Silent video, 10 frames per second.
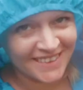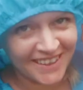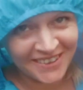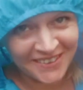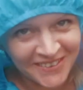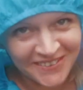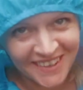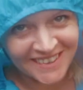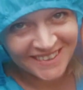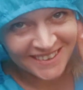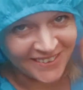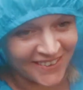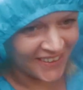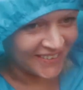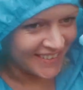Oh, the weather's so
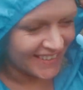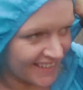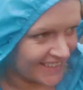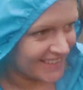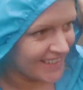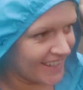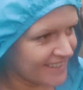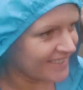awful again today.